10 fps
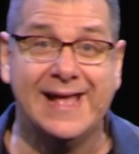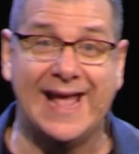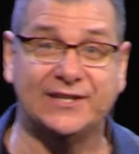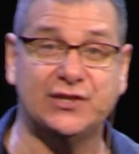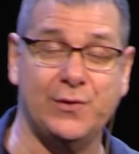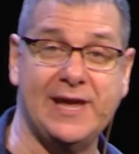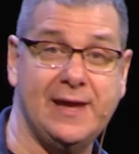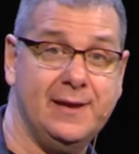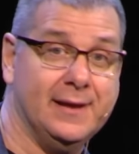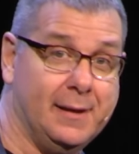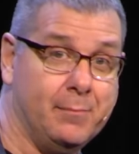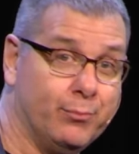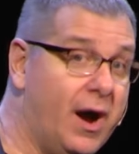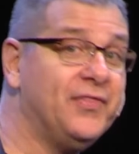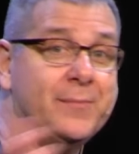and so he
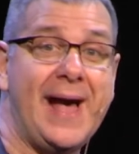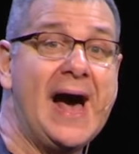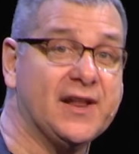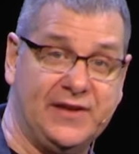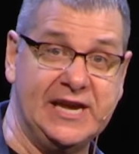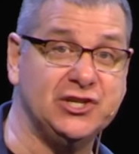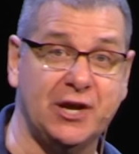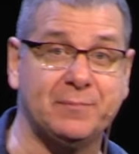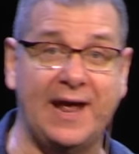brought them out of Egypt.